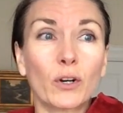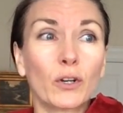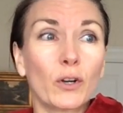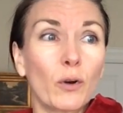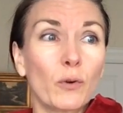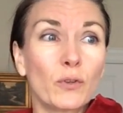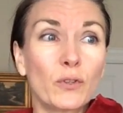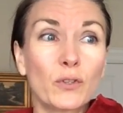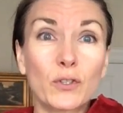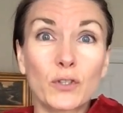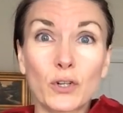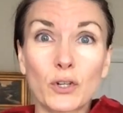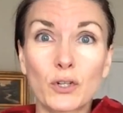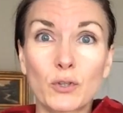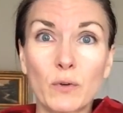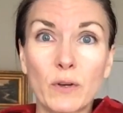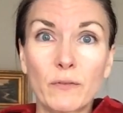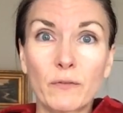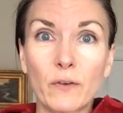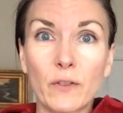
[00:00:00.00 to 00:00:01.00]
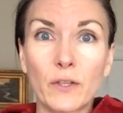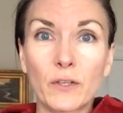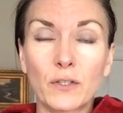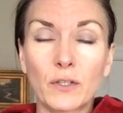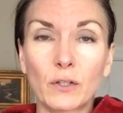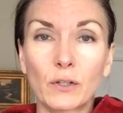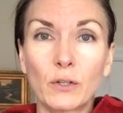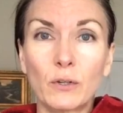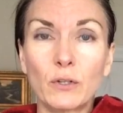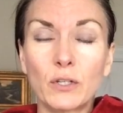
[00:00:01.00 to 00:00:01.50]
go to surgery for the
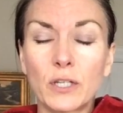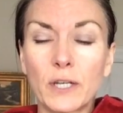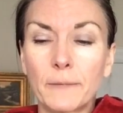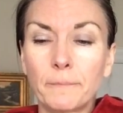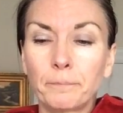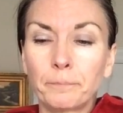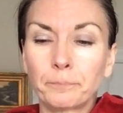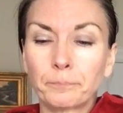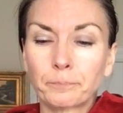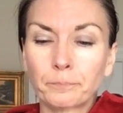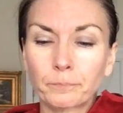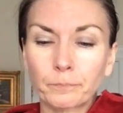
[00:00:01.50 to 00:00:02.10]
solution.